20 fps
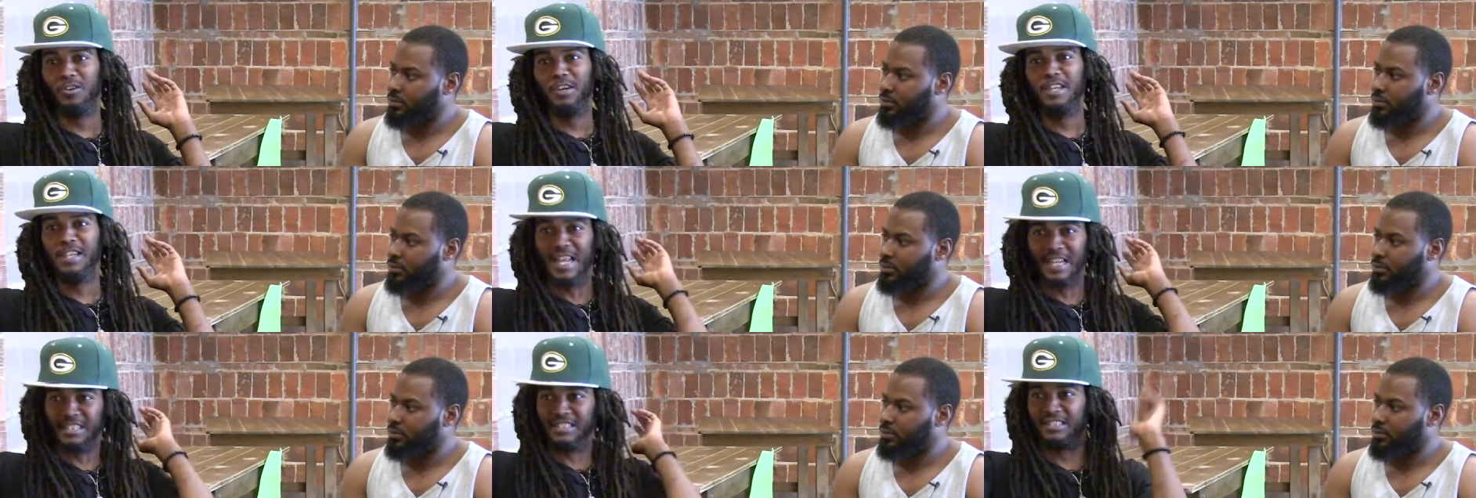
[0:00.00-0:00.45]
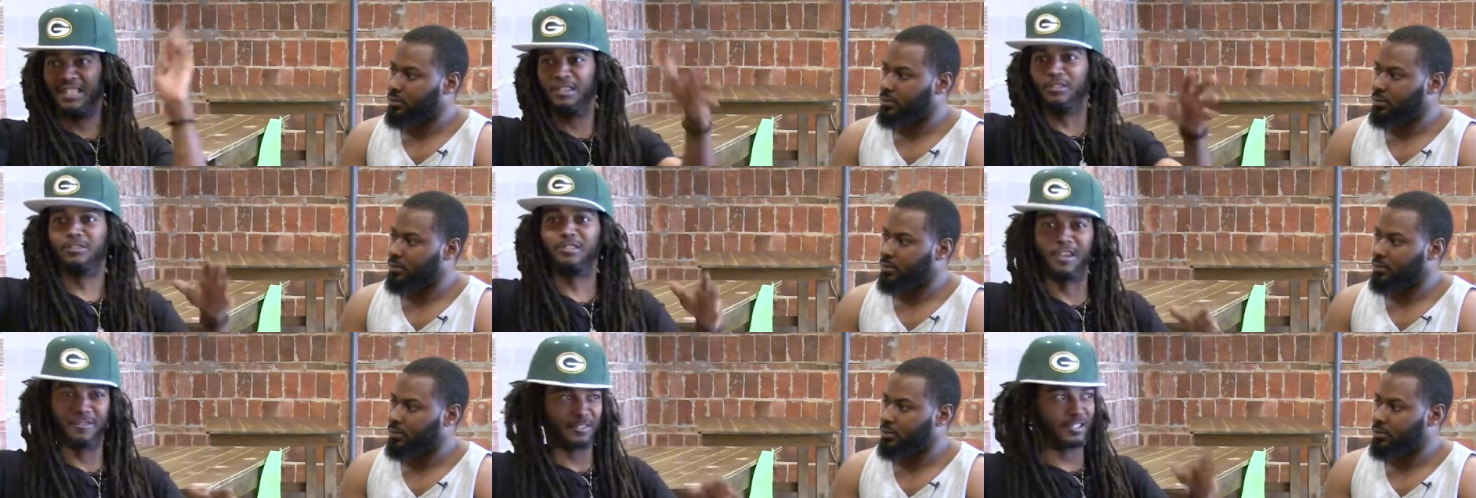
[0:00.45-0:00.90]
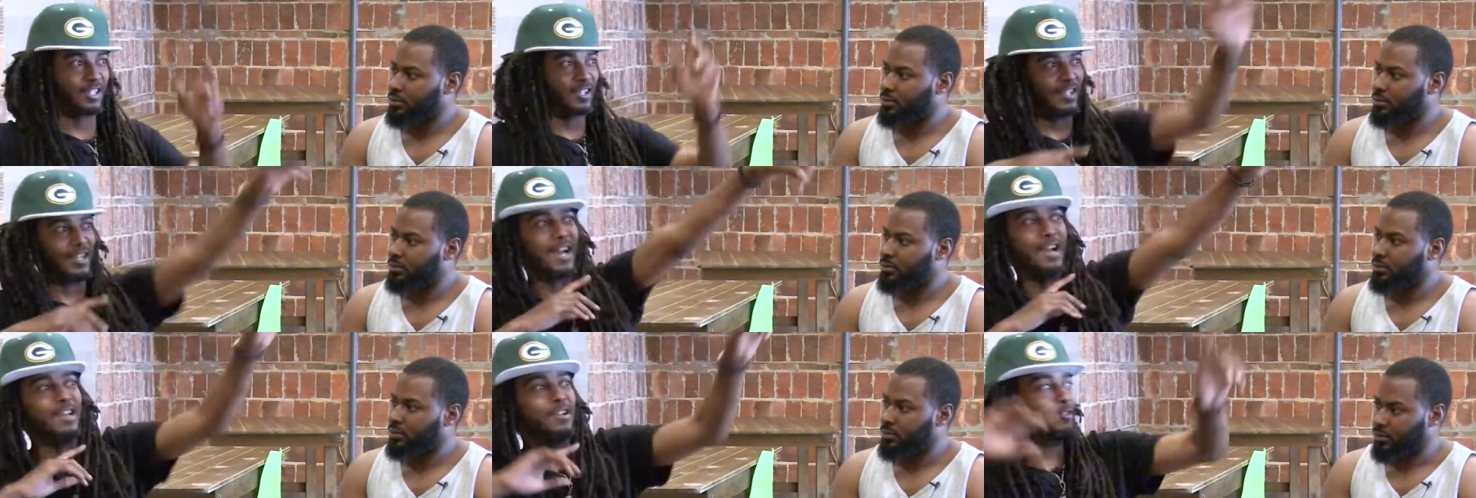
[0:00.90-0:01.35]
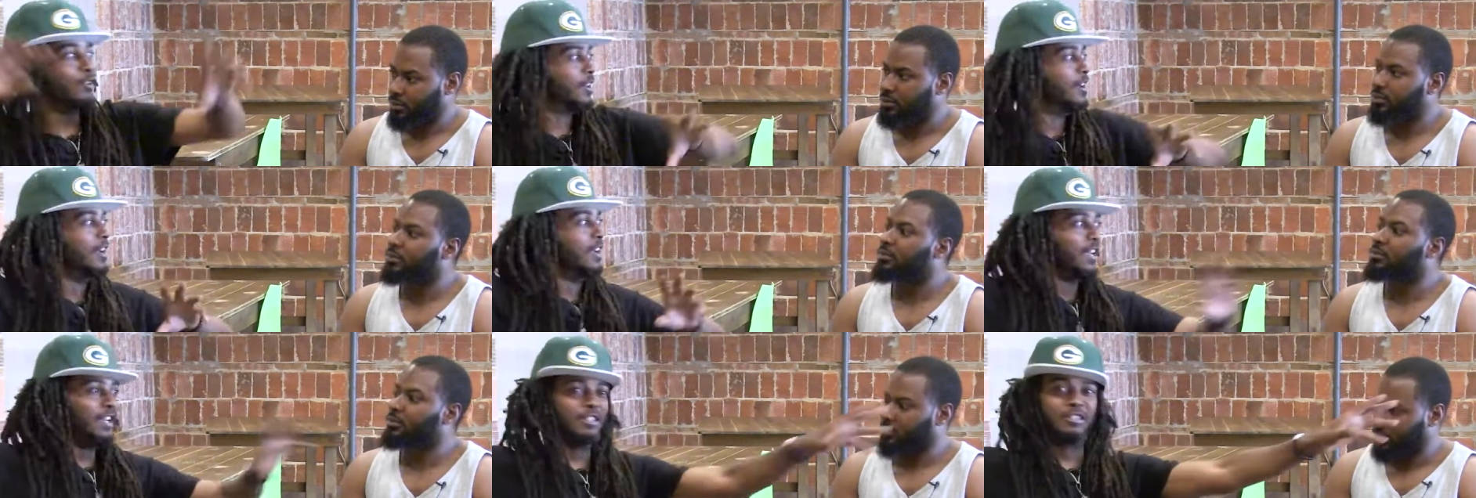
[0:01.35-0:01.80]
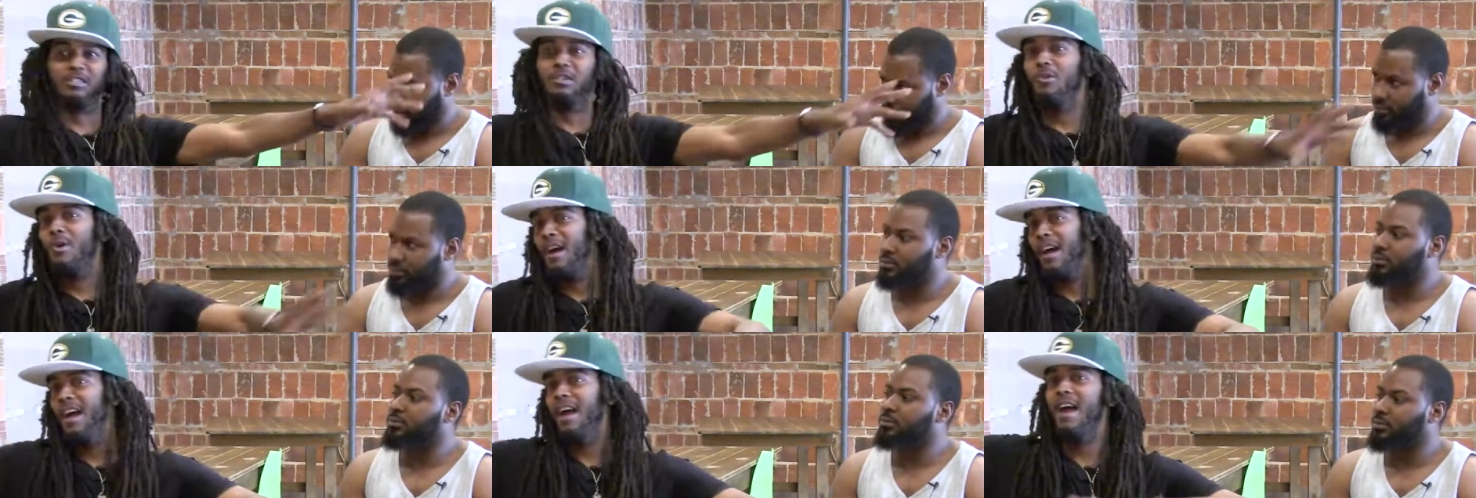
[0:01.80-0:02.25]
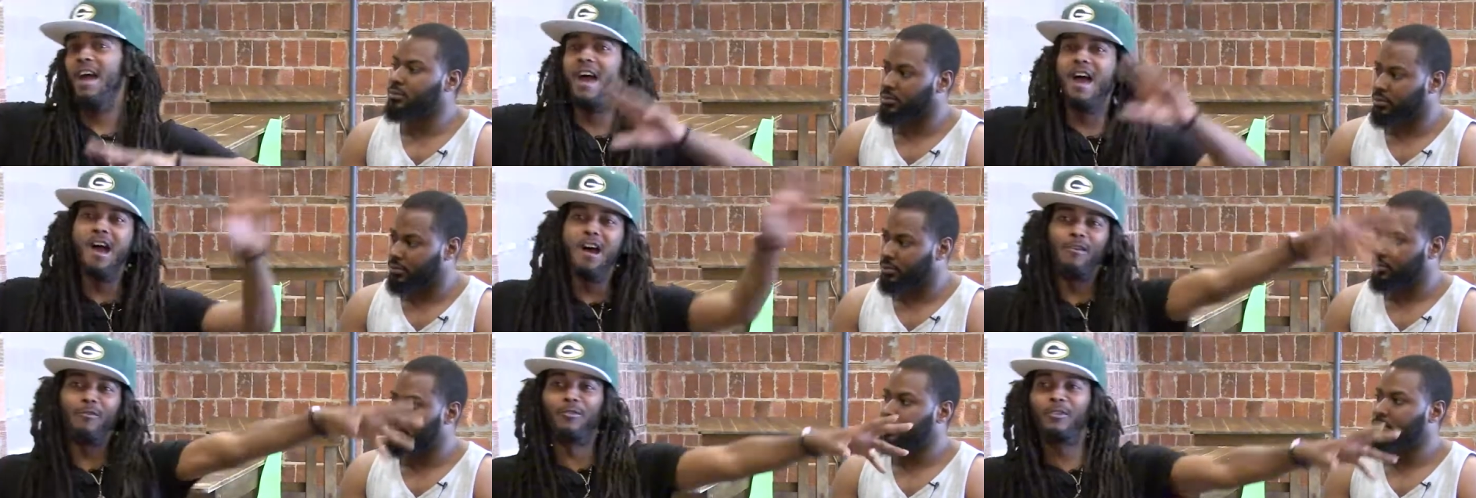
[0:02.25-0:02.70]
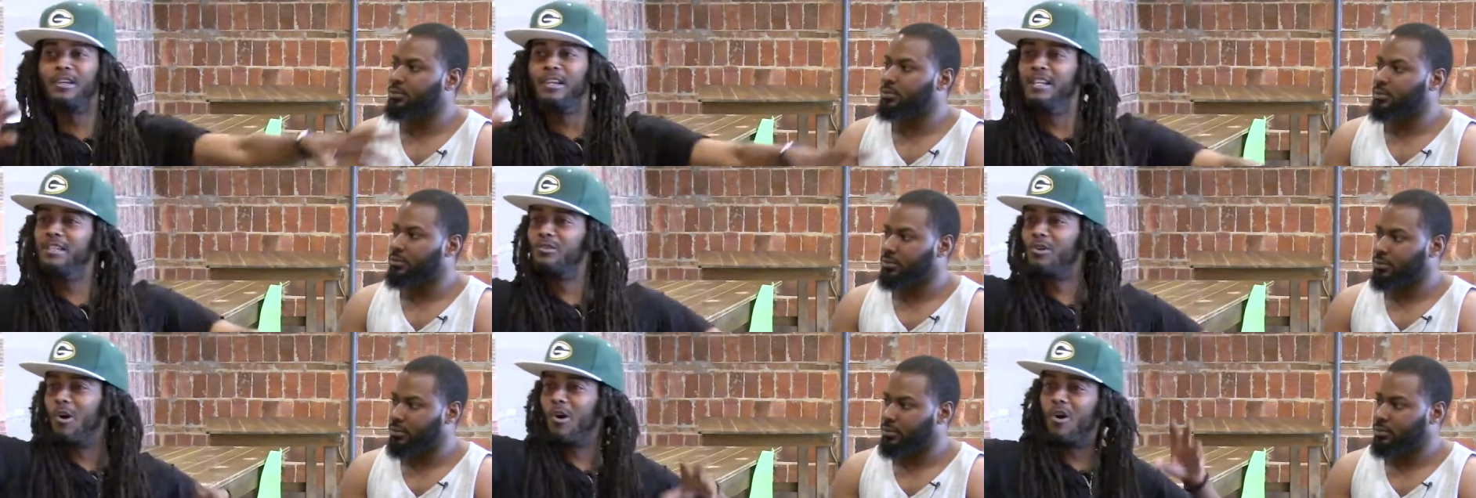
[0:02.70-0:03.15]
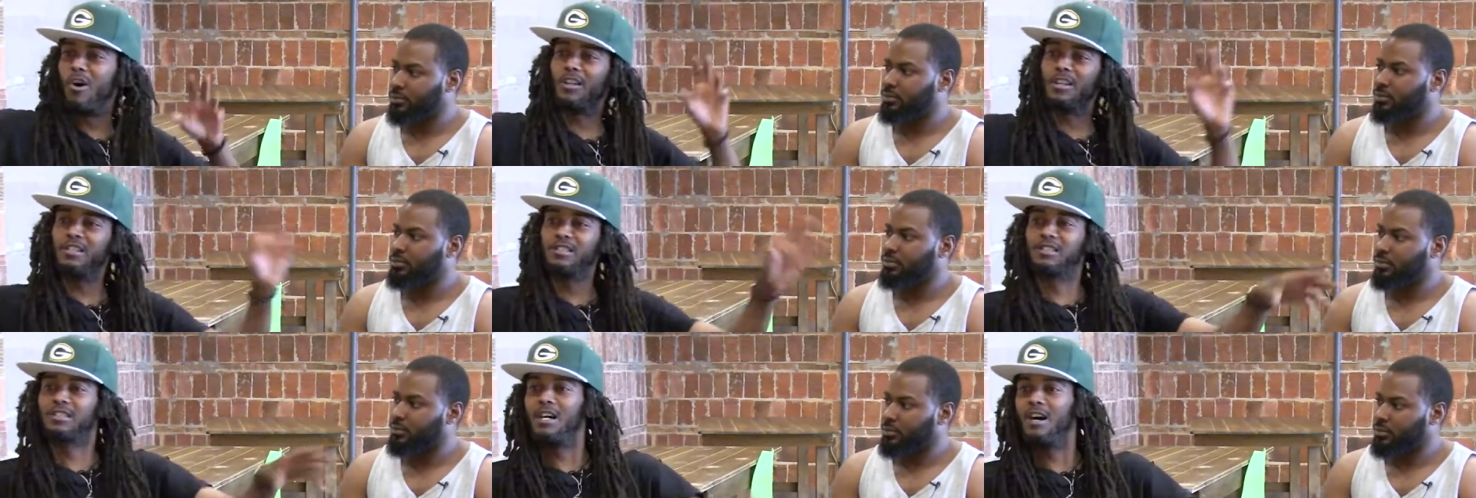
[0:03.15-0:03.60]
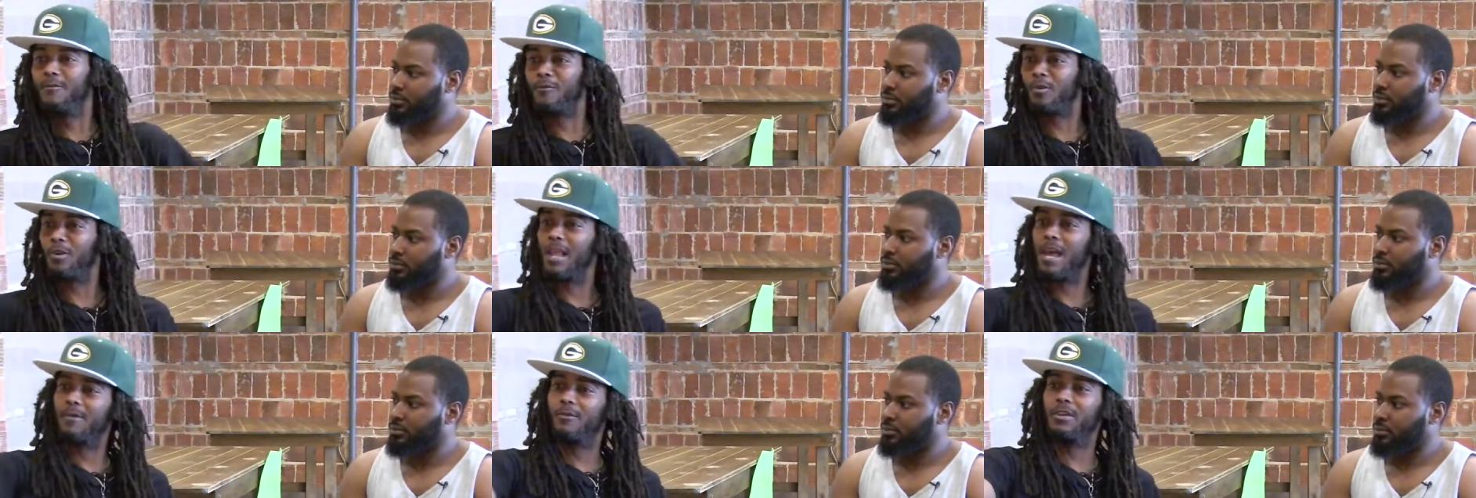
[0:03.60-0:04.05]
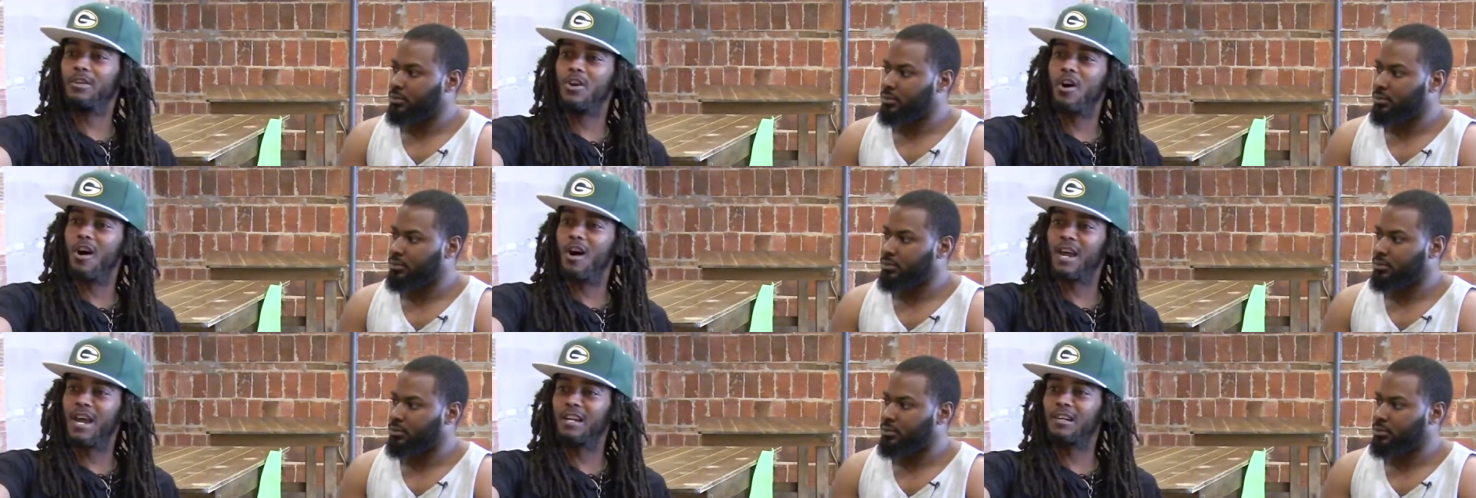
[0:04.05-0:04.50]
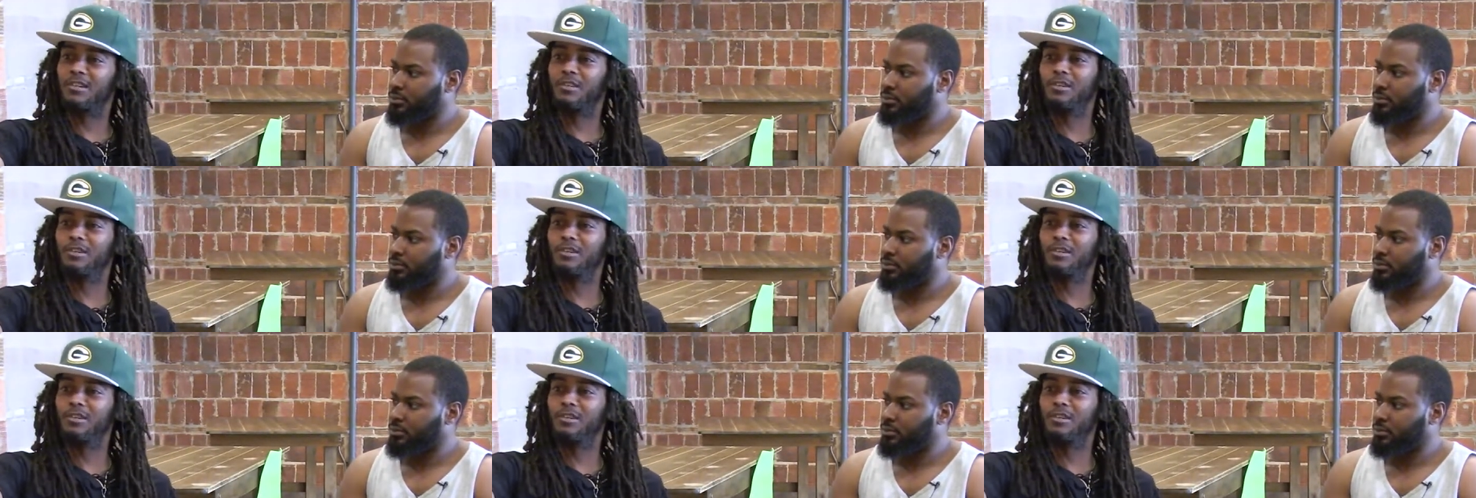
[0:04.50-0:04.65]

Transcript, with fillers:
Speaker 1: He like the Secret Service there. He got he, mm-hmm. he's doing every he's doing all this stuff. Or like when y'all got a